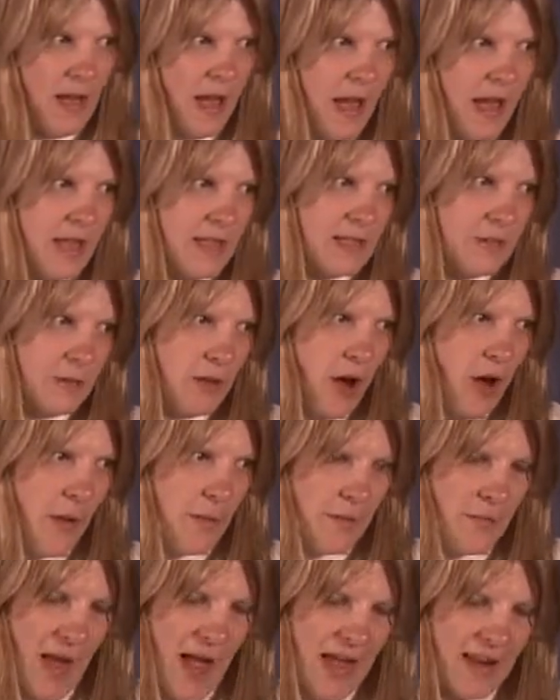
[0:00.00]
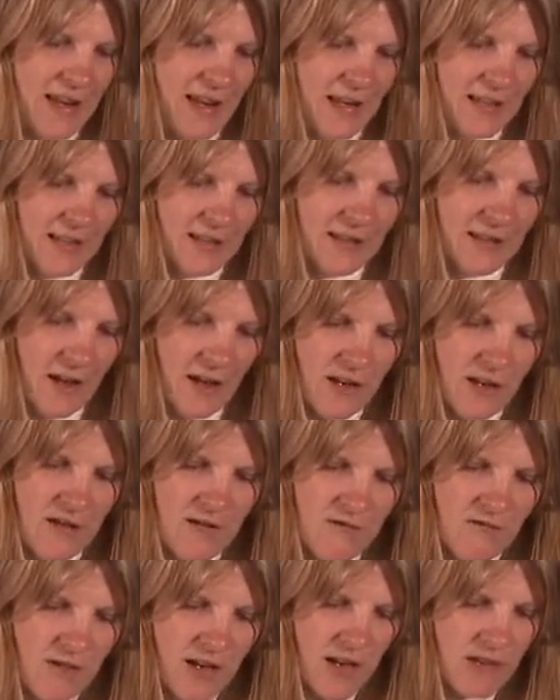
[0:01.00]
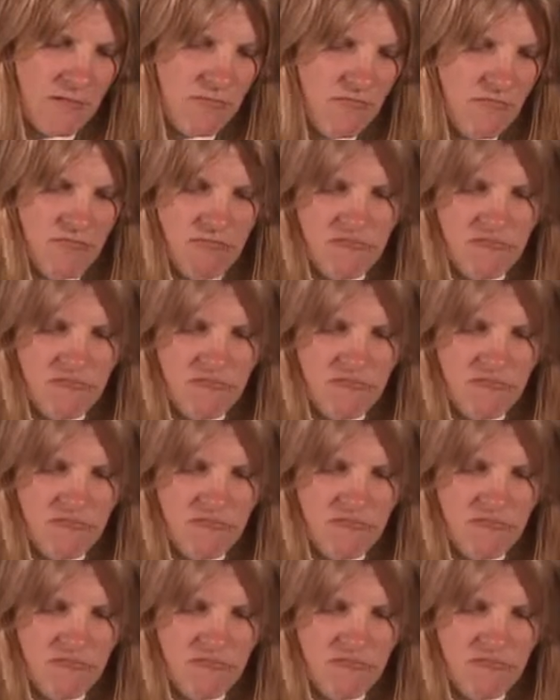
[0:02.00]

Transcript: I had some cotton batten, and I just thought, you know what?